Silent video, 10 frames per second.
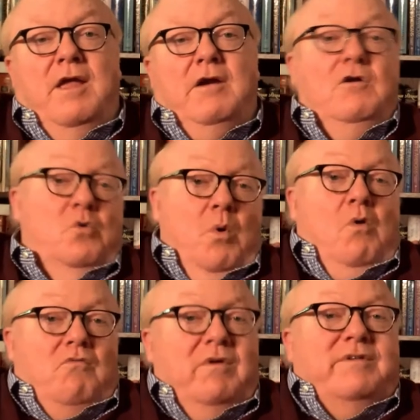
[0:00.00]
in
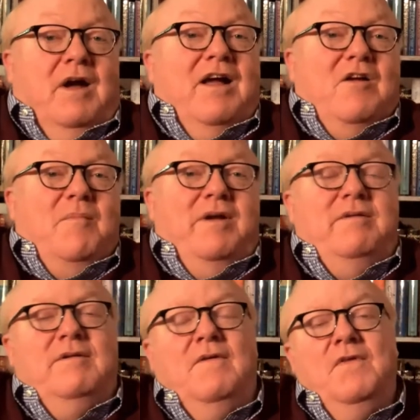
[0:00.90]
quote retirement